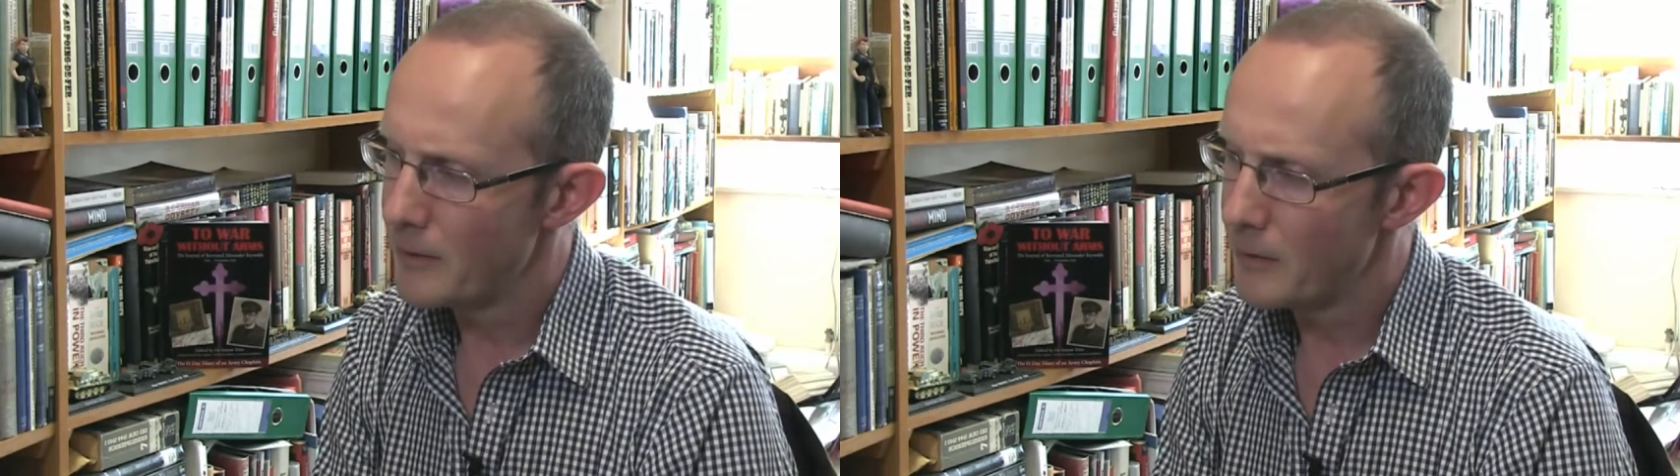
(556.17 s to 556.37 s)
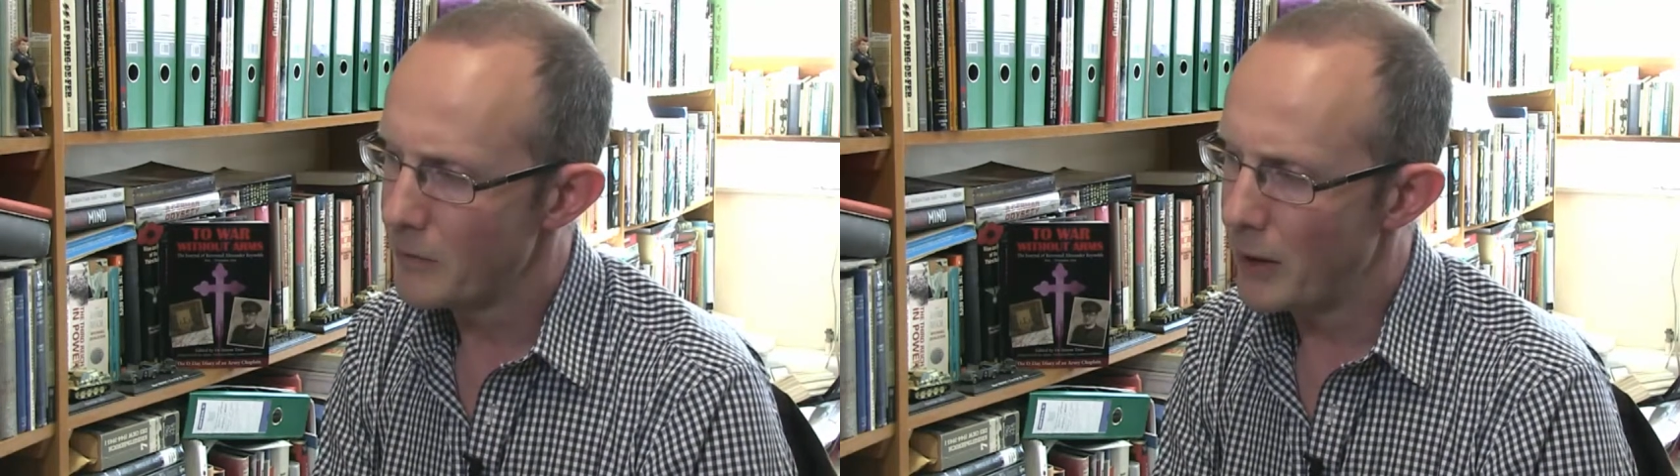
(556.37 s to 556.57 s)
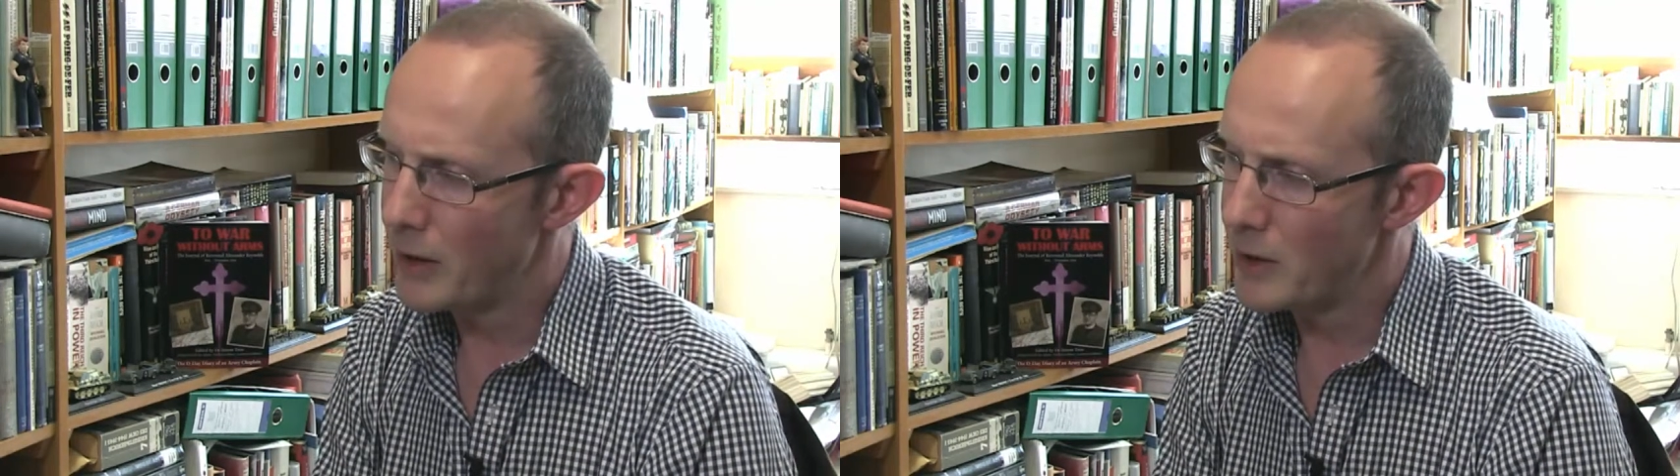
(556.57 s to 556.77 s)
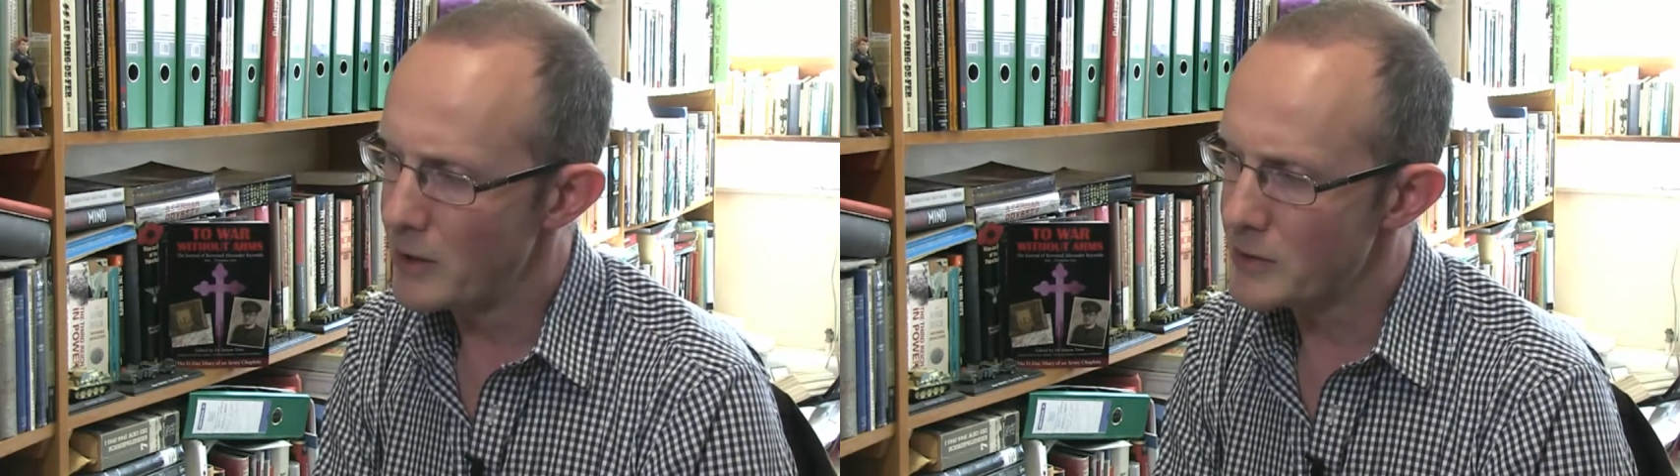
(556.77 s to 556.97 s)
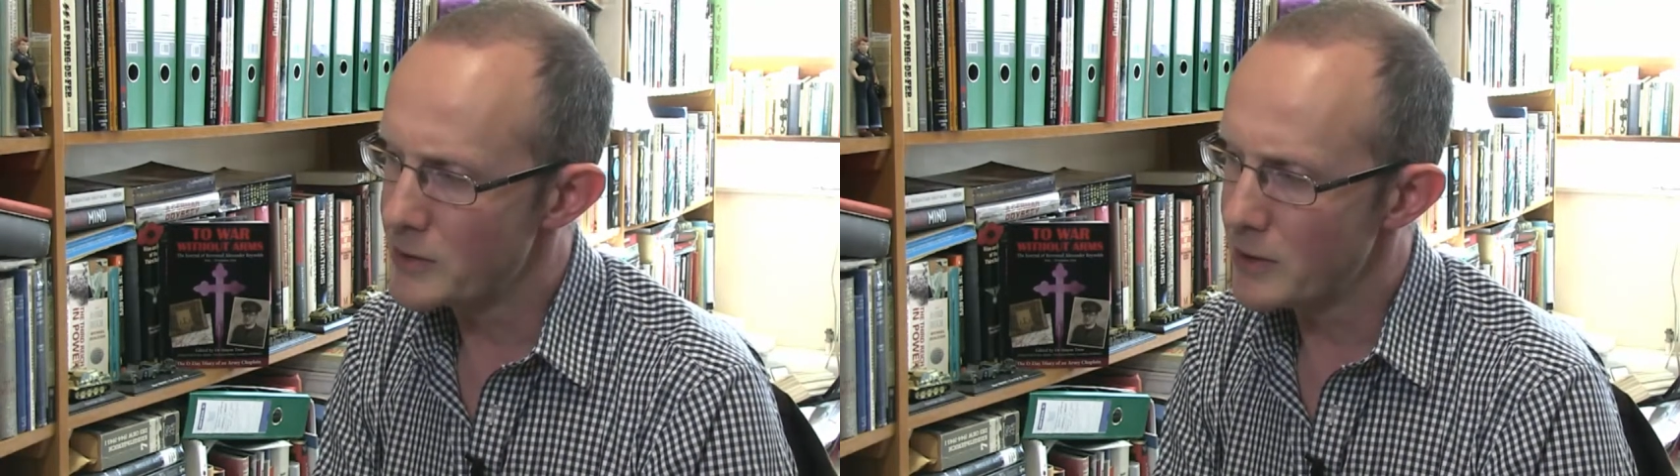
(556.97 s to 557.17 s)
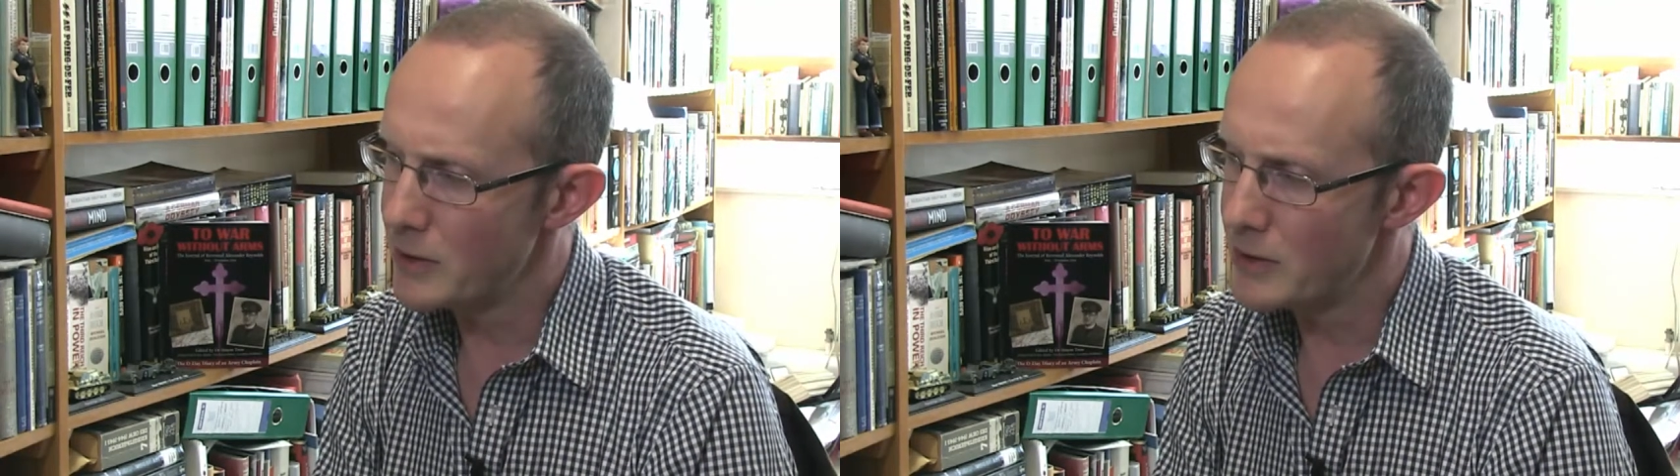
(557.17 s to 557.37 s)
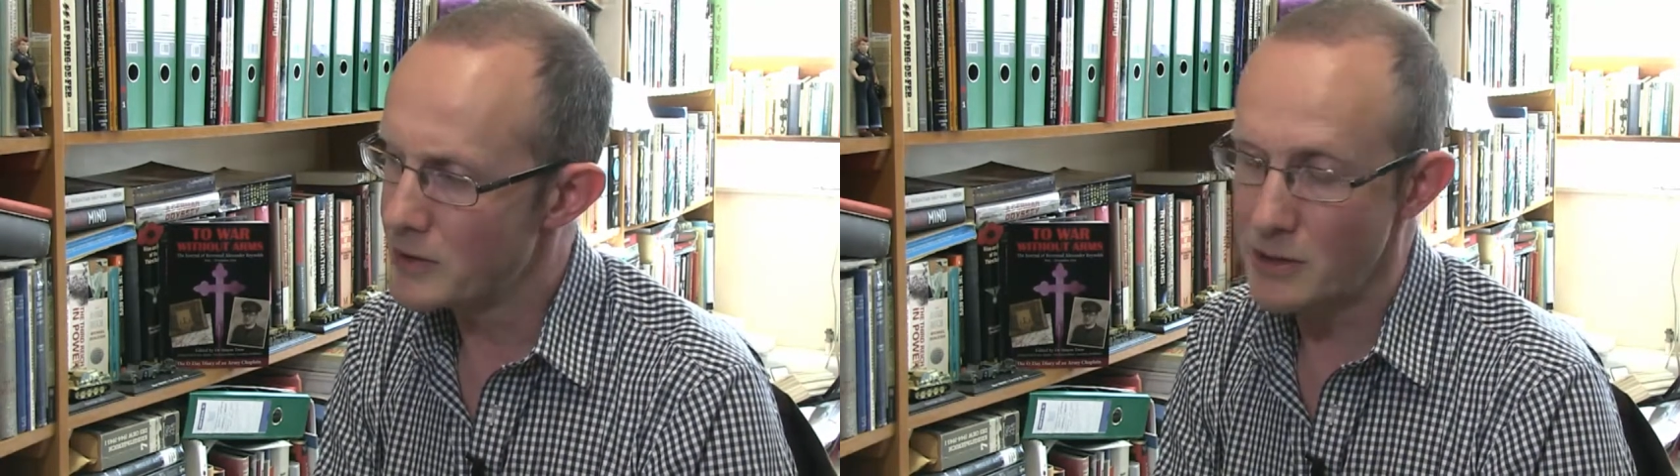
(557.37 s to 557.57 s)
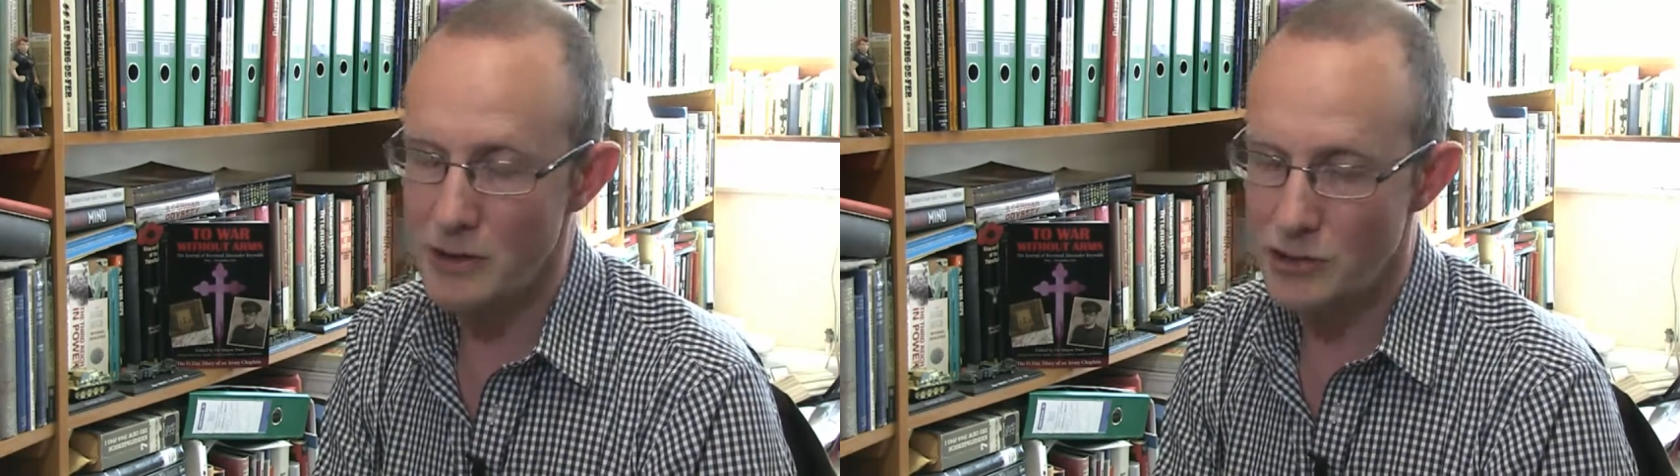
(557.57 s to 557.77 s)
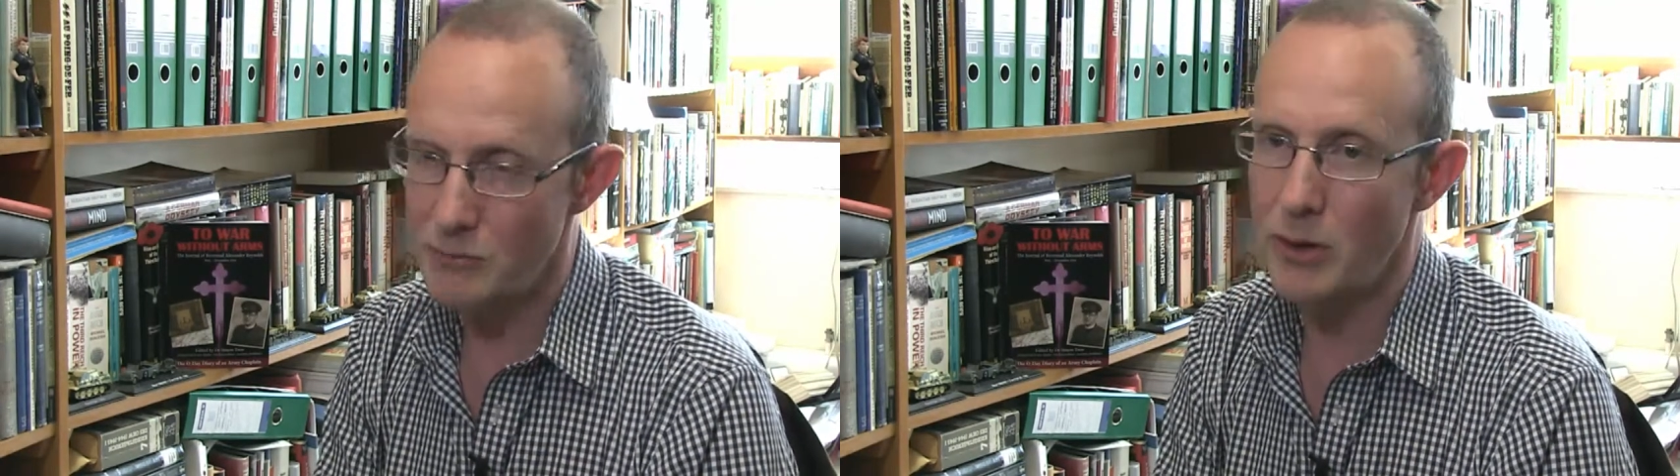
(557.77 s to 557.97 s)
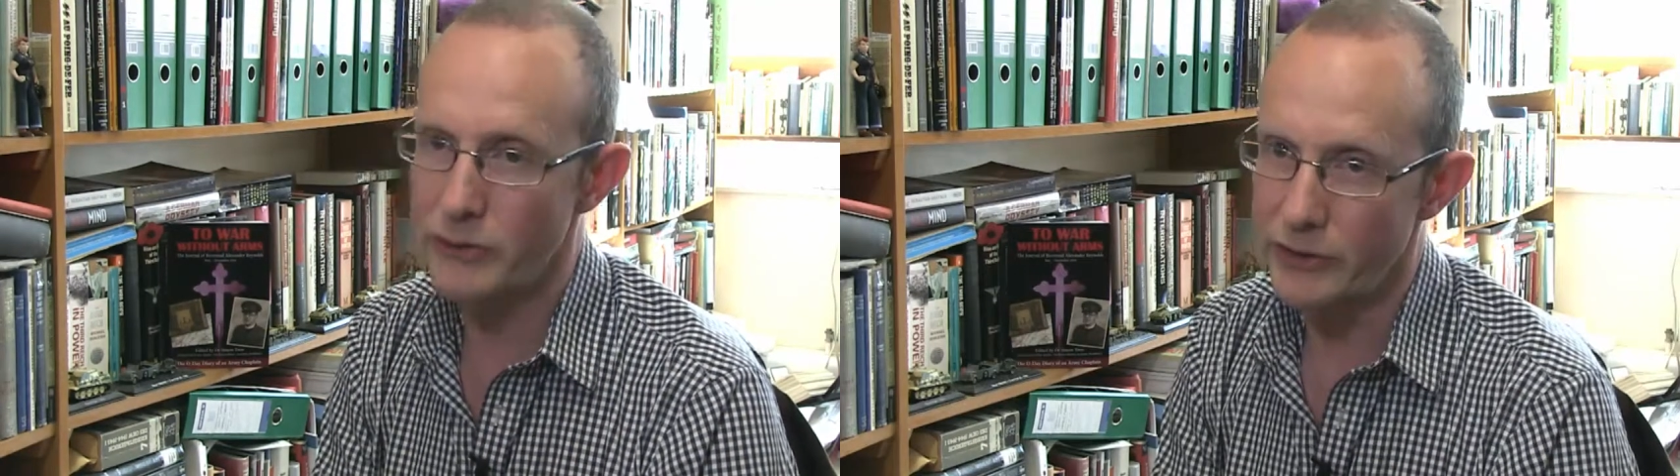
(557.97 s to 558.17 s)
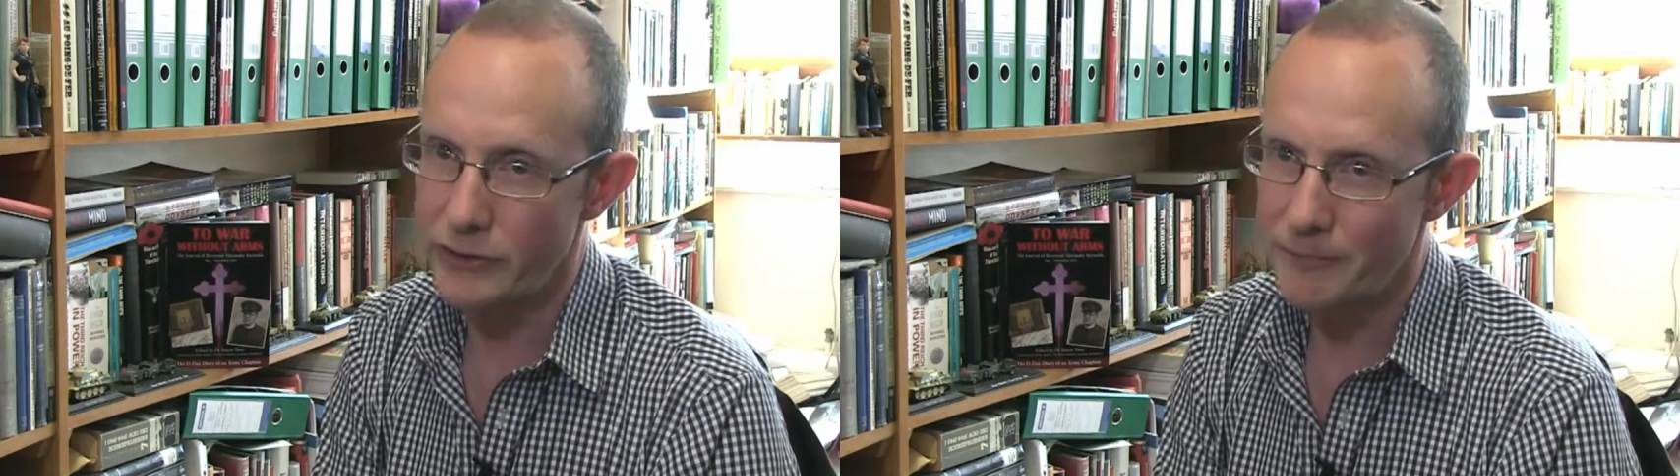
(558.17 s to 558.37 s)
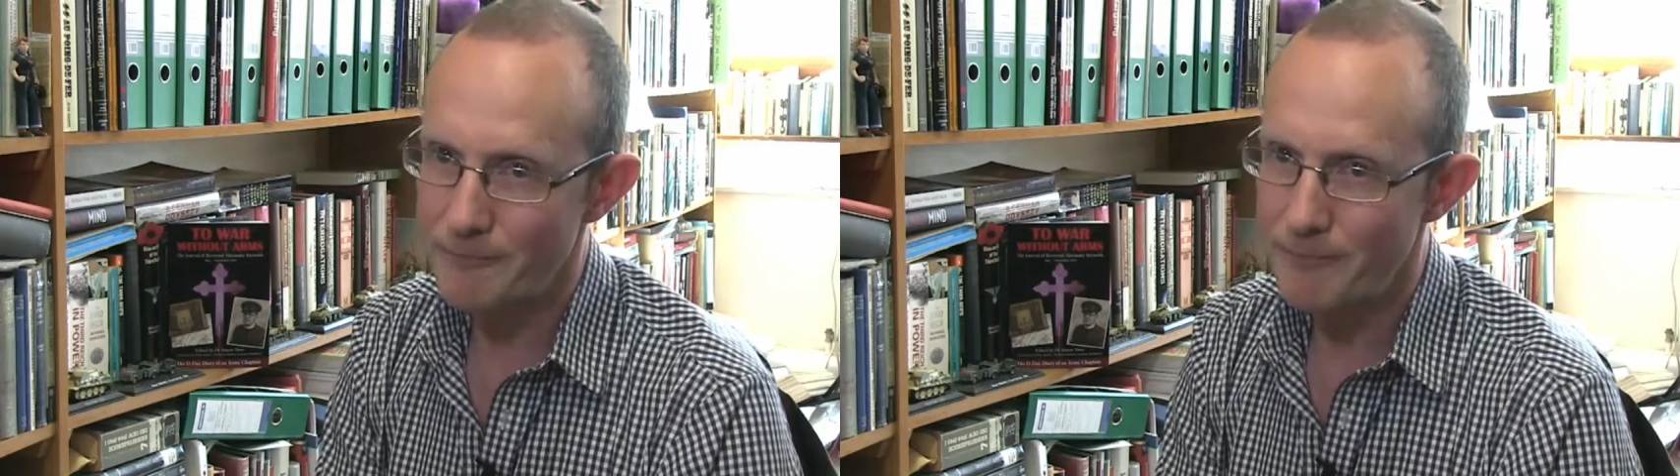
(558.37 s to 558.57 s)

where he's searching bodies